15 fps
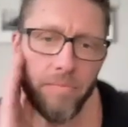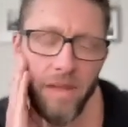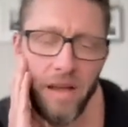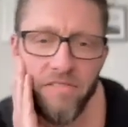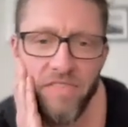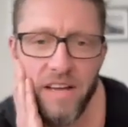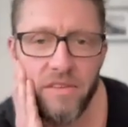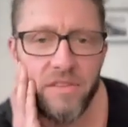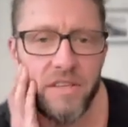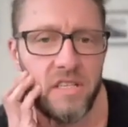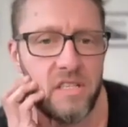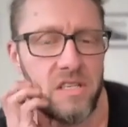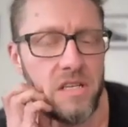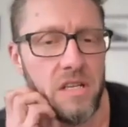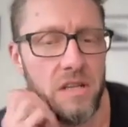I found
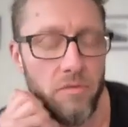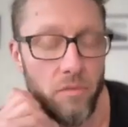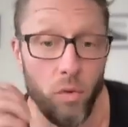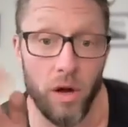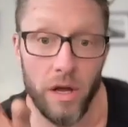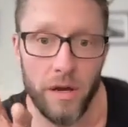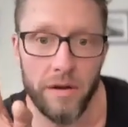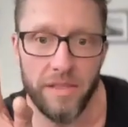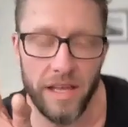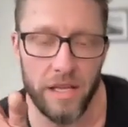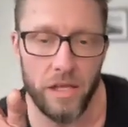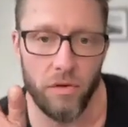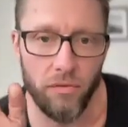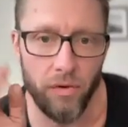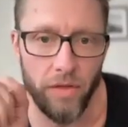this one.
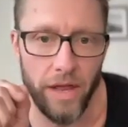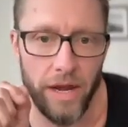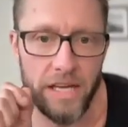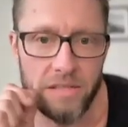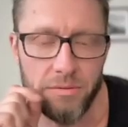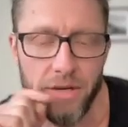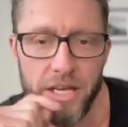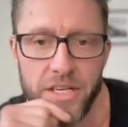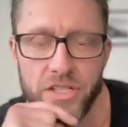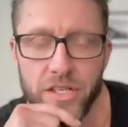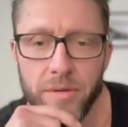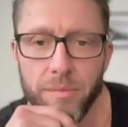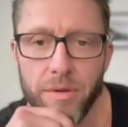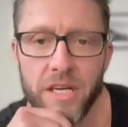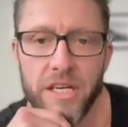Thank you for that
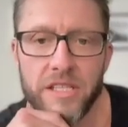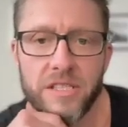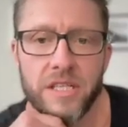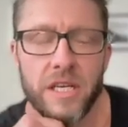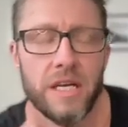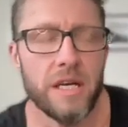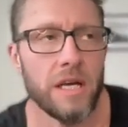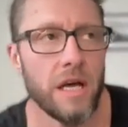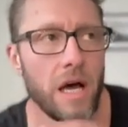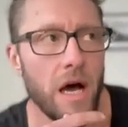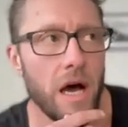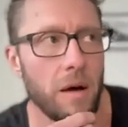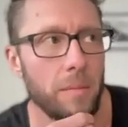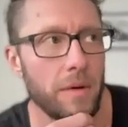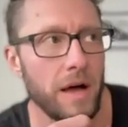explanation, because
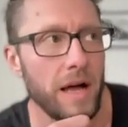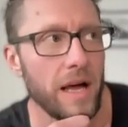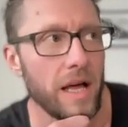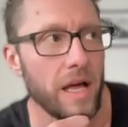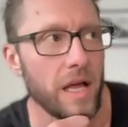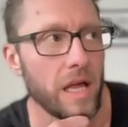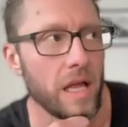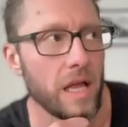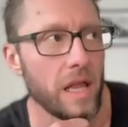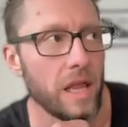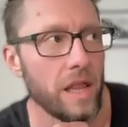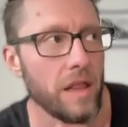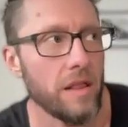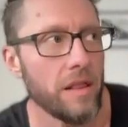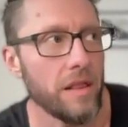um,
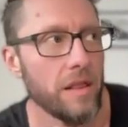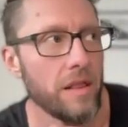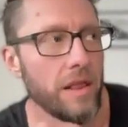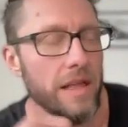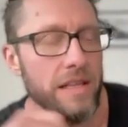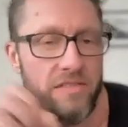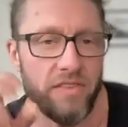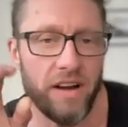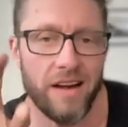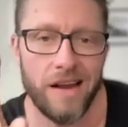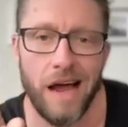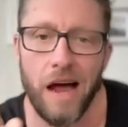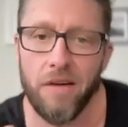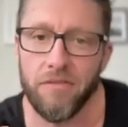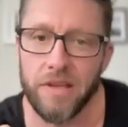it's very
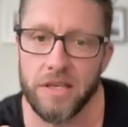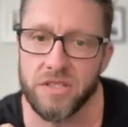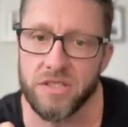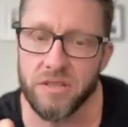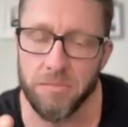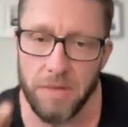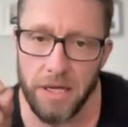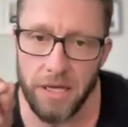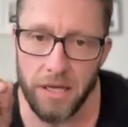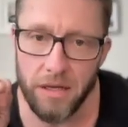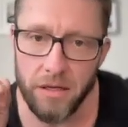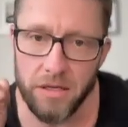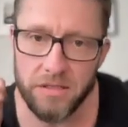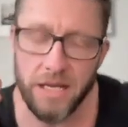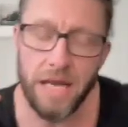obvious to me,
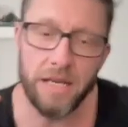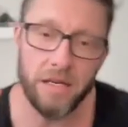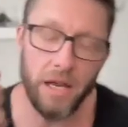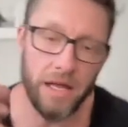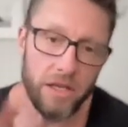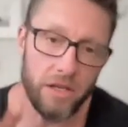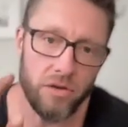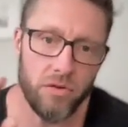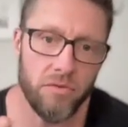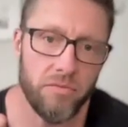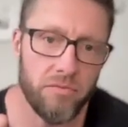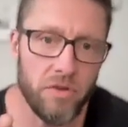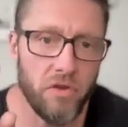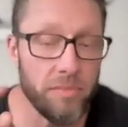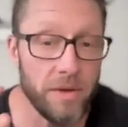because I like
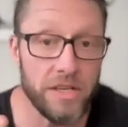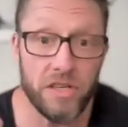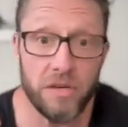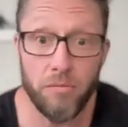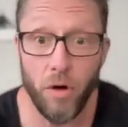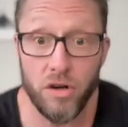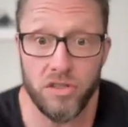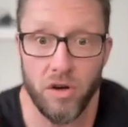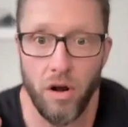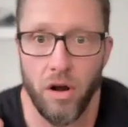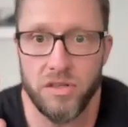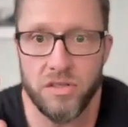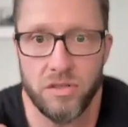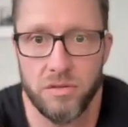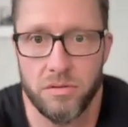you've mentioned martial
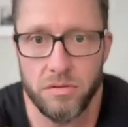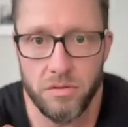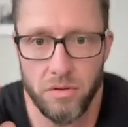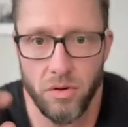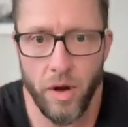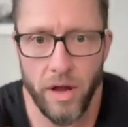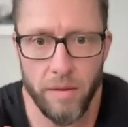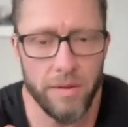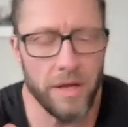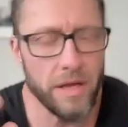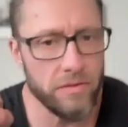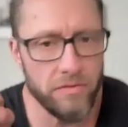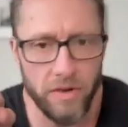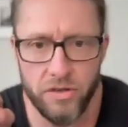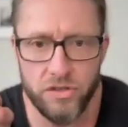arts quite a bit.
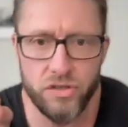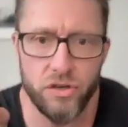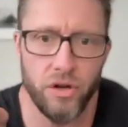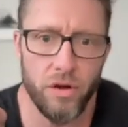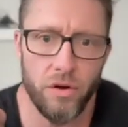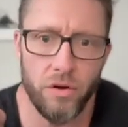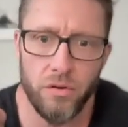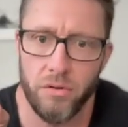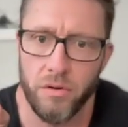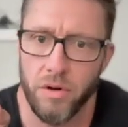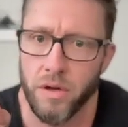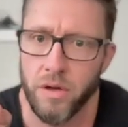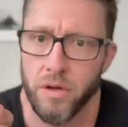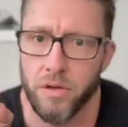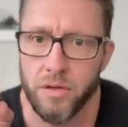You've done judo,
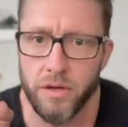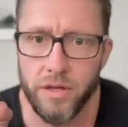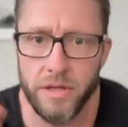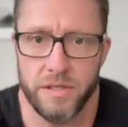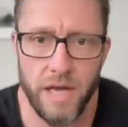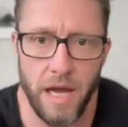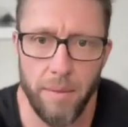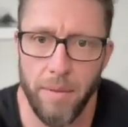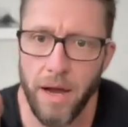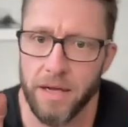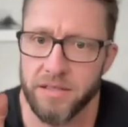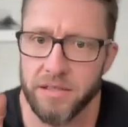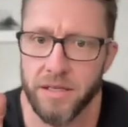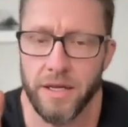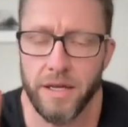you did Thai
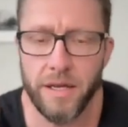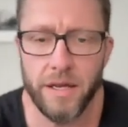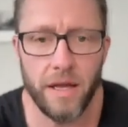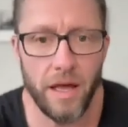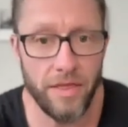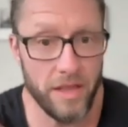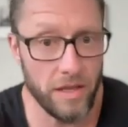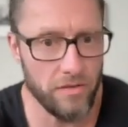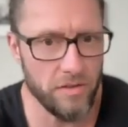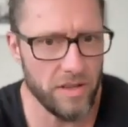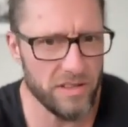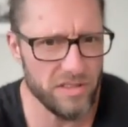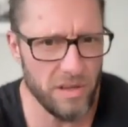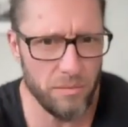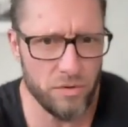boxing. I think you've
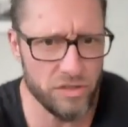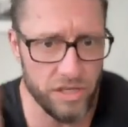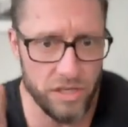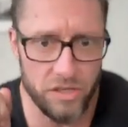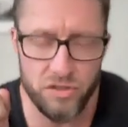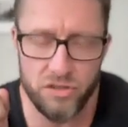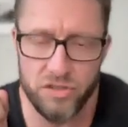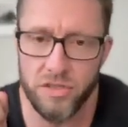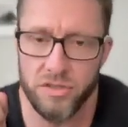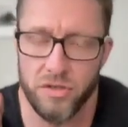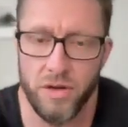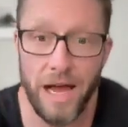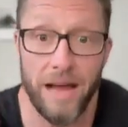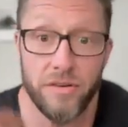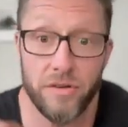said Brazilian
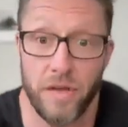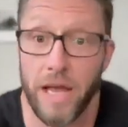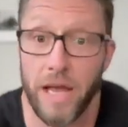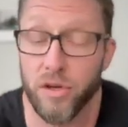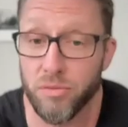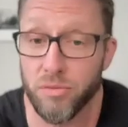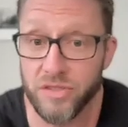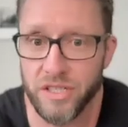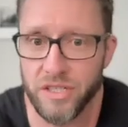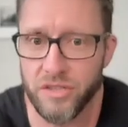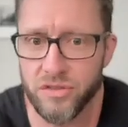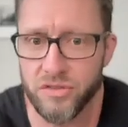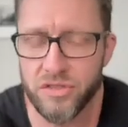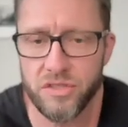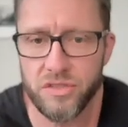jiu-jitsu. I do Brazilian
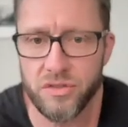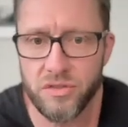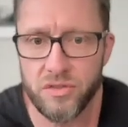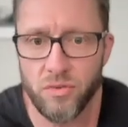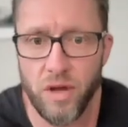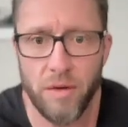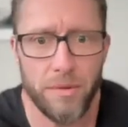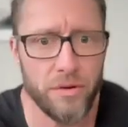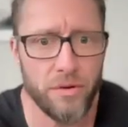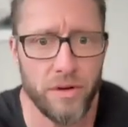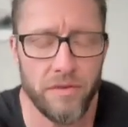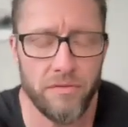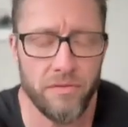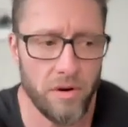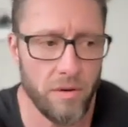jiu-jitsu as well. I've been doing
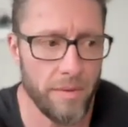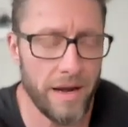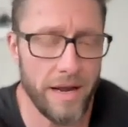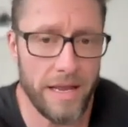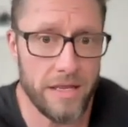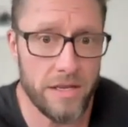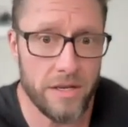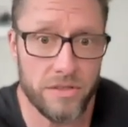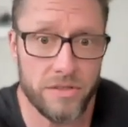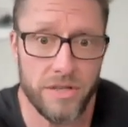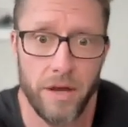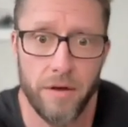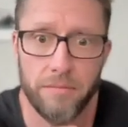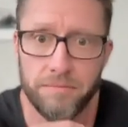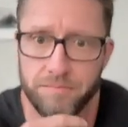it for about 8 years
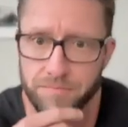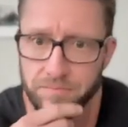now.